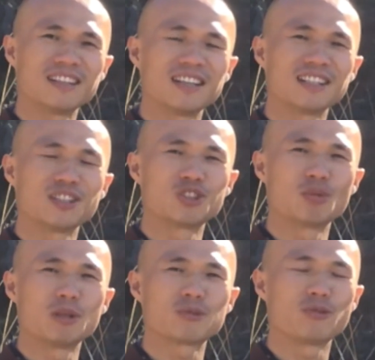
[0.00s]
Thank you
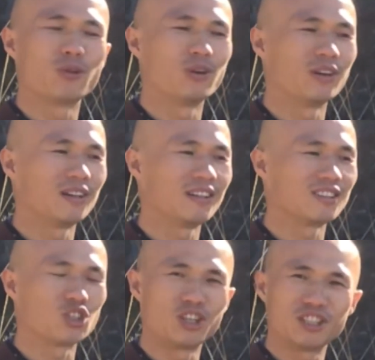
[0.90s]
so much
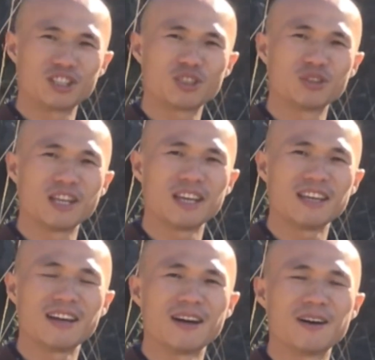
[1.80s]
for joining us
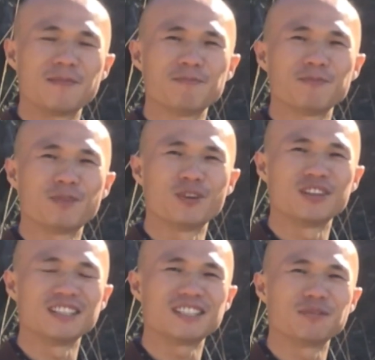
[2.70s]
today um,
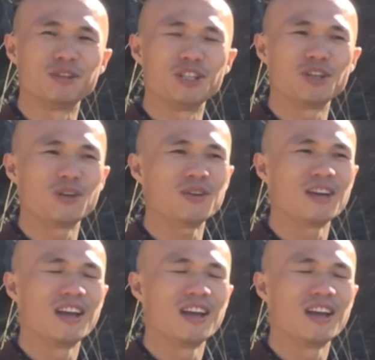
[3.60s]
for this video.